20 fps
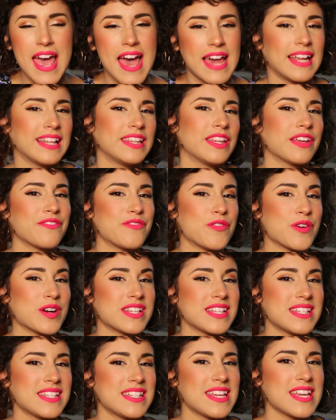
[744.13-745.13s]
And I look
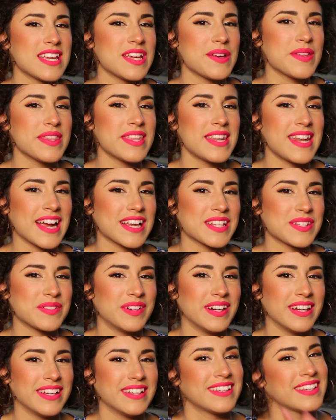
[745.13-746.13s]
forward to seeing you in the next
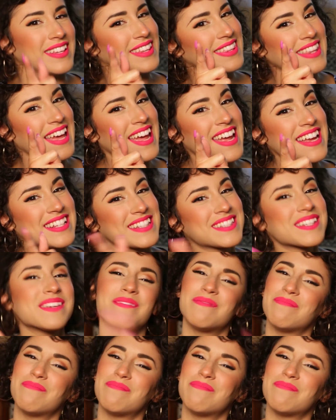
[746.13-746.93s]
one. Thanks.